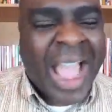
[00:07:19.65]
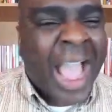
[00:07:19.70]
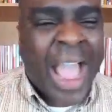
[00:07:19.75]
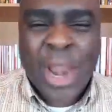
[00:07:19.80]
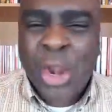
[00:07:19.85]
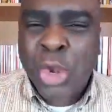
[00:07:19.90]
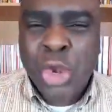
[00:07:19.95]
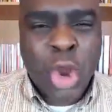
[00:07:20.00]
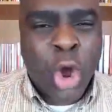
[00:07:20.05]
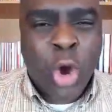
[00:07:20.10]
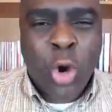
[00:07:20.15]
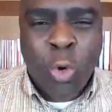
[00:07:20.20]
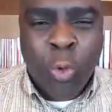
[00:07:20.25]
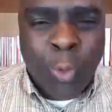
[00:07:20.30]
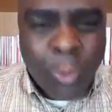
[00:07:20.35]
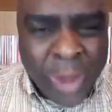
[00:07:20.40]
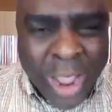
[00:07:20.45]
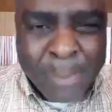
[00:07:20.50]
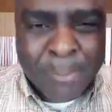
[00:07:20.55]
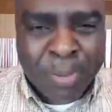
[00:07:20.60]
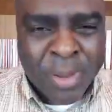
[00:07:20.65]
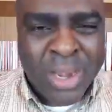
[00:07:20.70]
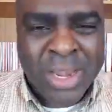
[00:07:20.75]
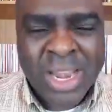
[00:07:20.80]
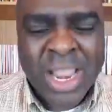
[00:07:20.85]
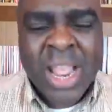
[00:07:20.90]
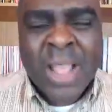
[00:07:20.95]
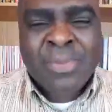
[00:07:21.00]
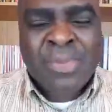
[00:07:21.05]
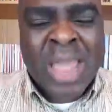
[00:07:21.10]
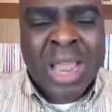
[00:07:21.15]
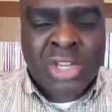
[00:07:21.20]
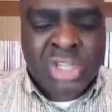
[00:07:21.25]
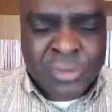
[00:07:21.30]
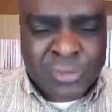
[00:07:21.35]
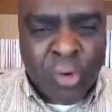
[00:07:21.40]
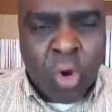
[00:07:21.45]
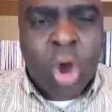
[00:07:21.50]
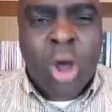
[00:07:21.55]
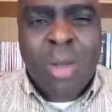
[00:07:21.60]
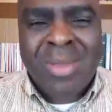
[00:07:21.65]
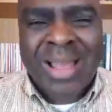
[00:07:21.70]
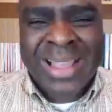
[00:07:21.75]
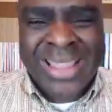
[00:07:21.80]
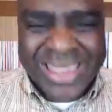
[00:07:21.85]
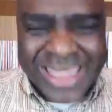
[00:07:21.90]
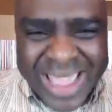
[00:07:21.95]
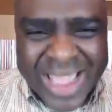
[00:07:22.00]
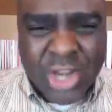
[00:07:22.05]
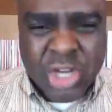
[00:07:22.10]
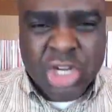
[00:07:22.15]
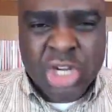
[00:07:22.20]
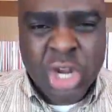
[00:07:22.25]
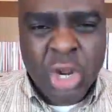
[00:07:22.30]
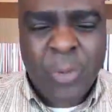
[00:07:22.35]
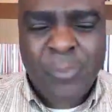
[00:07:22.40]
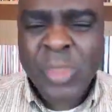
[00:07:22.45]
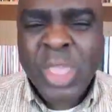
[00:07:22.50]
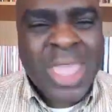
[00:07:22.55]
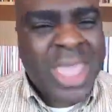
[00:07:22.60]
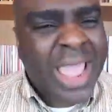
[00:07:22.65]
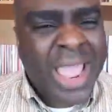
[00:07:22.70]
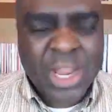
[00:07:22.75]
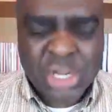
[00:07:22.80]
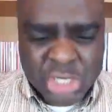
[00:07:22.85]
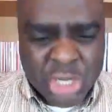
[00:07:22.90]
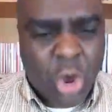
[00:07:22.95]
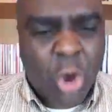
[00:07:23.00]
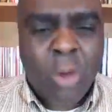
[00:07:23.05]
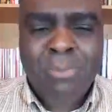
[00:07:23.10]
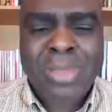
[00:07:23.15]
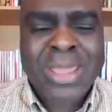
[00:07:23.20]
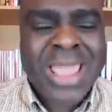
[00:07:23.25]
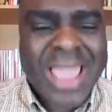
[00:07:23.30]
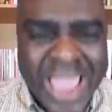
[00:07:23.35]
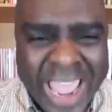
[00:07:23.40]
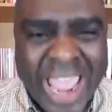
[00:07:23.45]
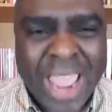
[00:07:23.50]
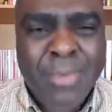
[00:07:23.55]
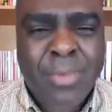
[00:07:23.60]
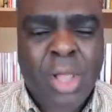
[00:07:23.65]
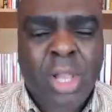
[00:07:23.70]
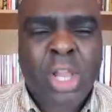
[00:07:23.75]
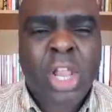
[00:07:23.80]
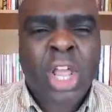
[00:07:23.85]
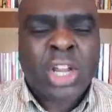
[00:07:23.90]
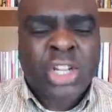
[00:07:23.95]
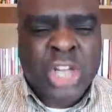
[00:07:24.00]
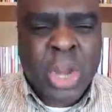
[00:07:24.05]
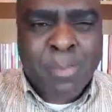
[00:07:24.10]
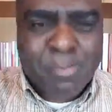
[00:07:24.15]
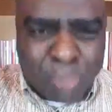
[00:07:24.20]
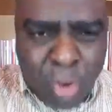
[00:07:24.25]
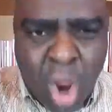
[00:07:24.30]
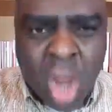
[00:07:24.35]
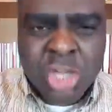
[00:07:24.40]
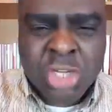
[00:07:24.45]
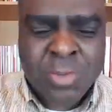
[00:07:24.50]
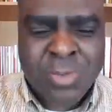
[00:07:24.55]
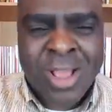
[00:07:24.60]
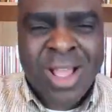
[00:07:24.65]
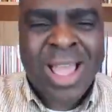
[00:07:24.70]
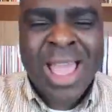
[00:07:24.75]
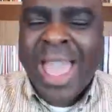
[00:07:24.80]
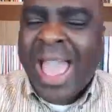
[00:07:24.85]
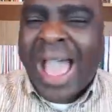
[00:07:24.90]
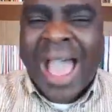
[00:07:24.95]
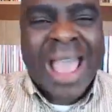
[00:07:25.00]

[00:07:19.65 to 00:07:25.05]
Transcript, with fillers: And no weapon that's formed against you is gonna be able to prosper.